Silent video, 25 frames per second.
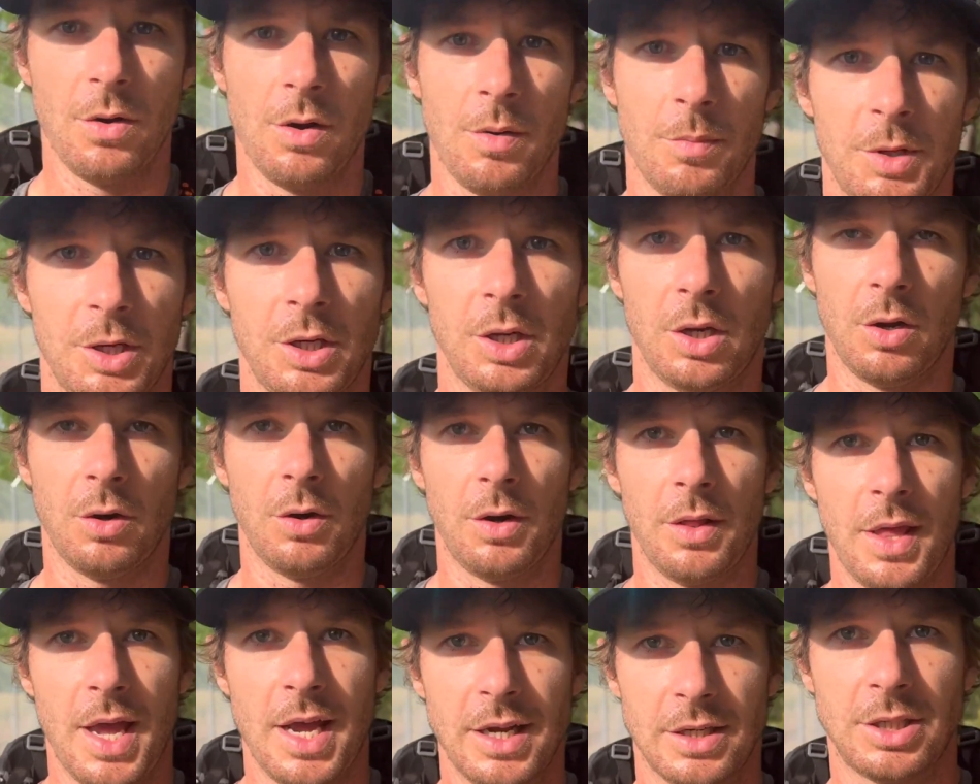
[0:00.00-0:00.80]
I'm going to go
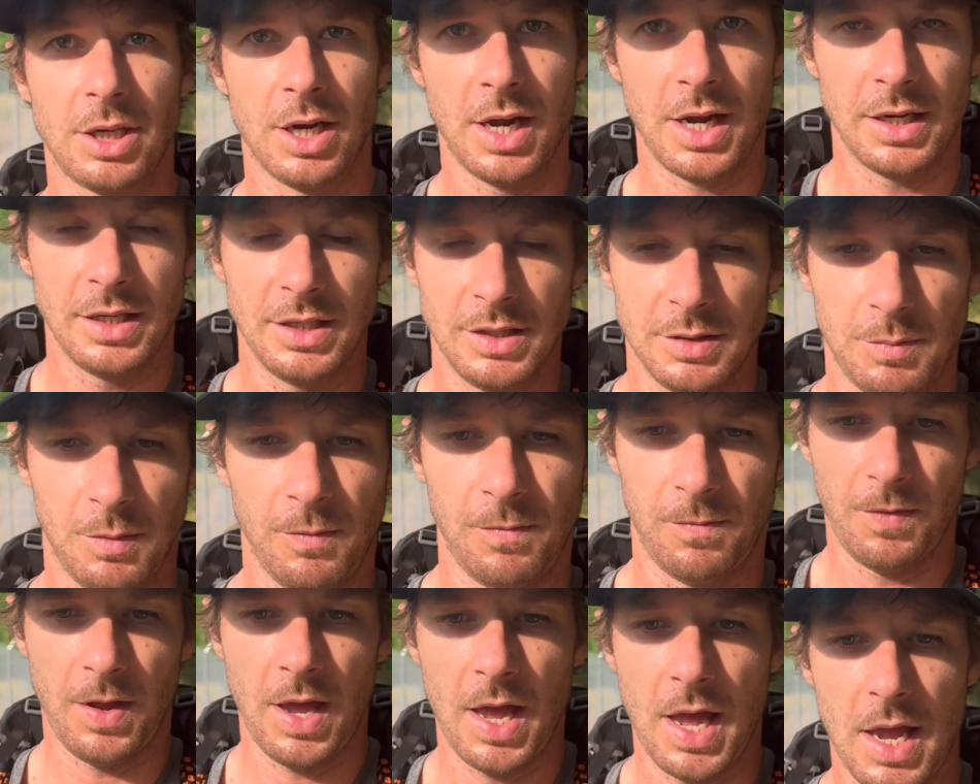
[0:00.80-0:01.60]
to that Chinese
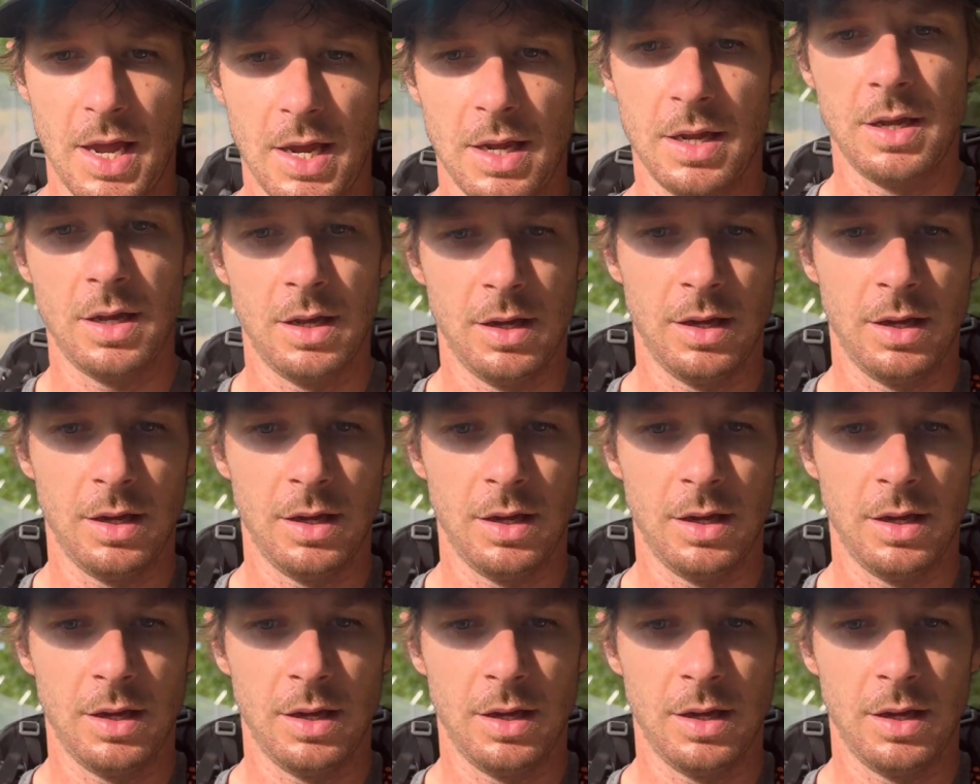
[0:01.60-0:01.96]
buffet,